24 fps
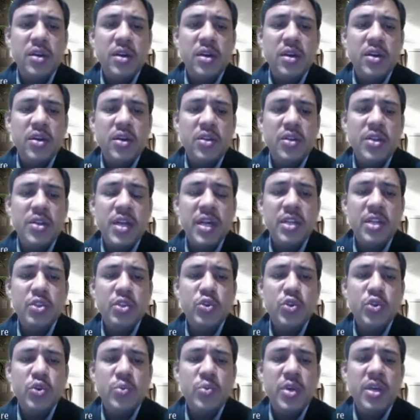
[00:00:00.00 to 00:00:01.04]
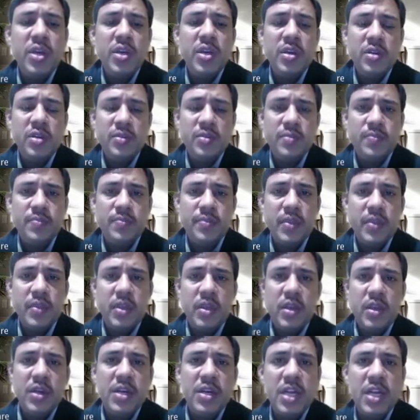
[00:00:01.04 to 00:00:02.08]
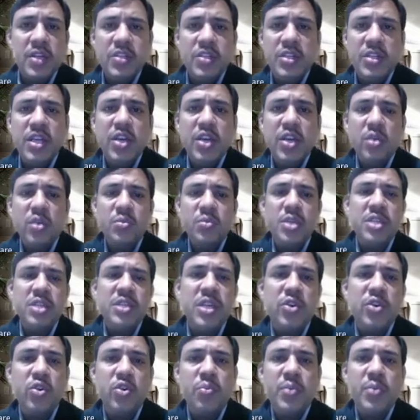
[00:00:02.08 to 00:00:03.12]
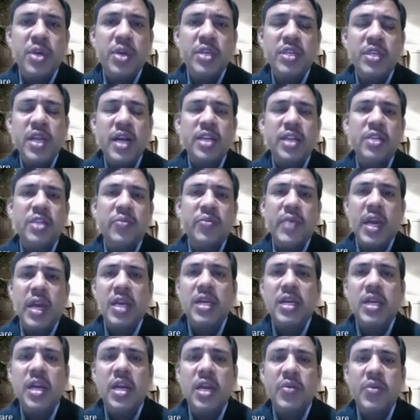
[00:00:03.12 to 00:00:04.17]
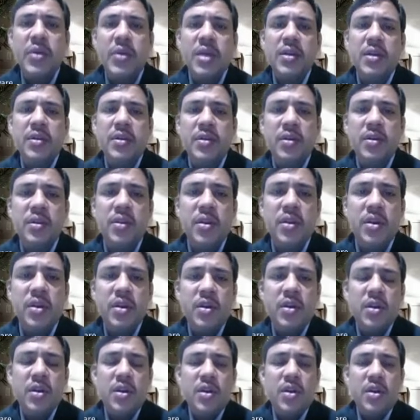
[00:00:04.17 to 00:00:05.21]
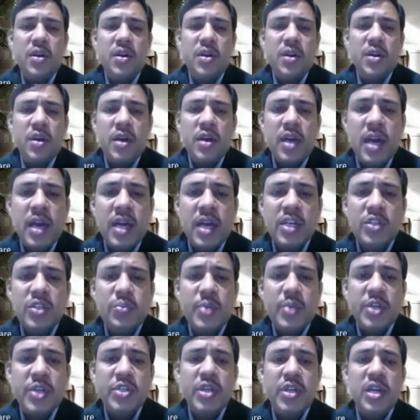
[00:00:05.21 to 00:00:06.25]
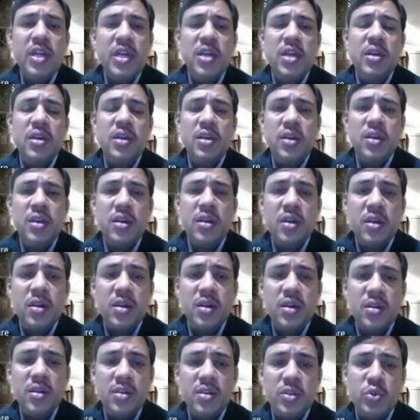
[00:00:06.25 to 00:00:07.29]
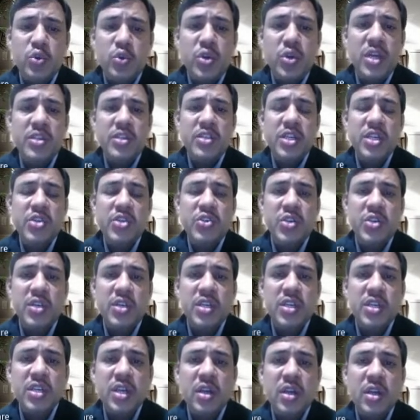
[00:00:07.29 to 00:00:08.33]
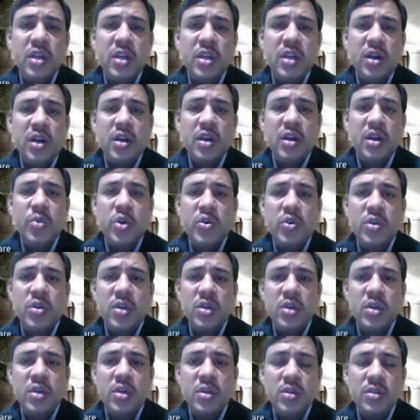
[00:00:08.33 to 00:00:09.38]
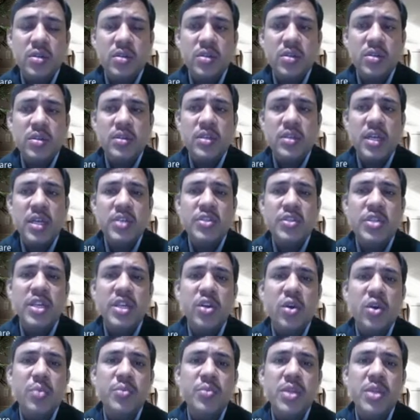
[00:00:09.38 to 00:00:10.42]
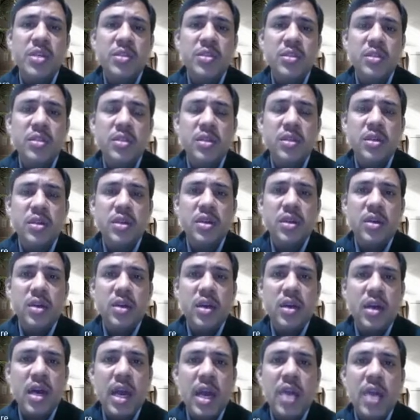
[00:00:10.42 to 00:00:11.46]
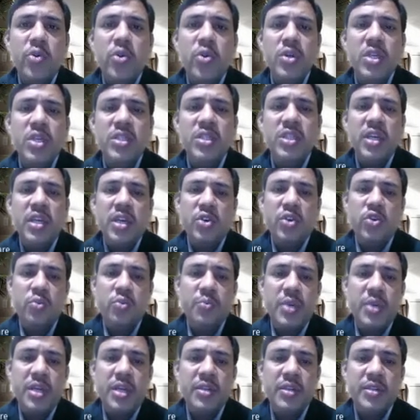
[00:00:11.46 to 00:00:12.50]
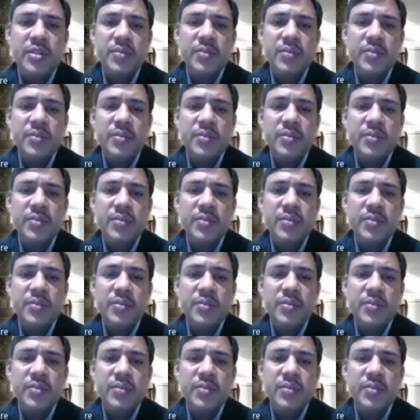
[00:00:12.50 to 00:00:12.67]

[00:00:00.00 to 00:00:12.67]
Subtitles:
there should be testing of these equipment at the factory level. And especially today's session is all about testing of these high voltage equipments.